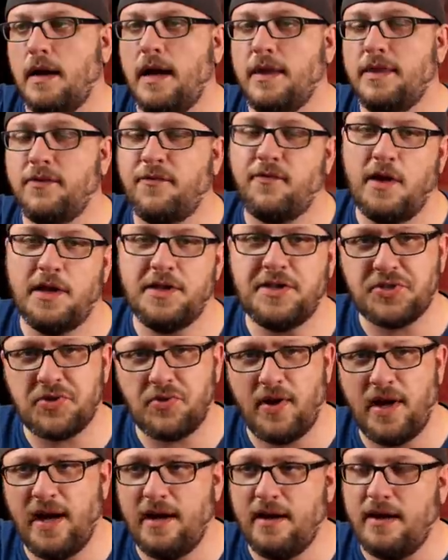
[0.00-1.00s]
The front
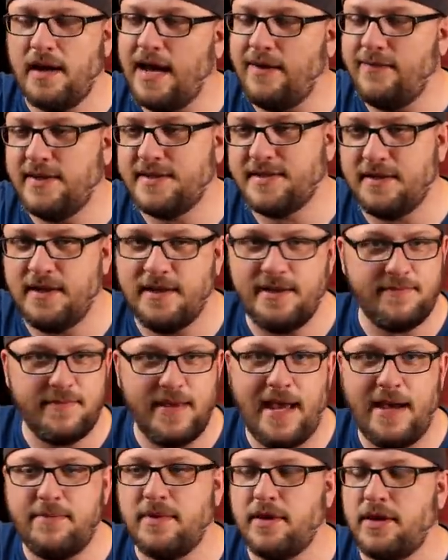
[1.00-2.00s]
screen, obviously,
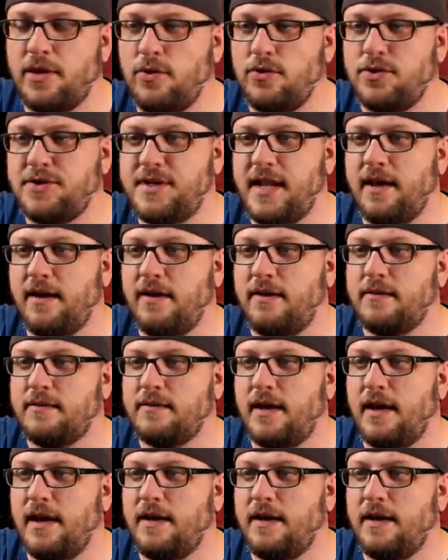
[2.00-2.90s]
yep, huge deal.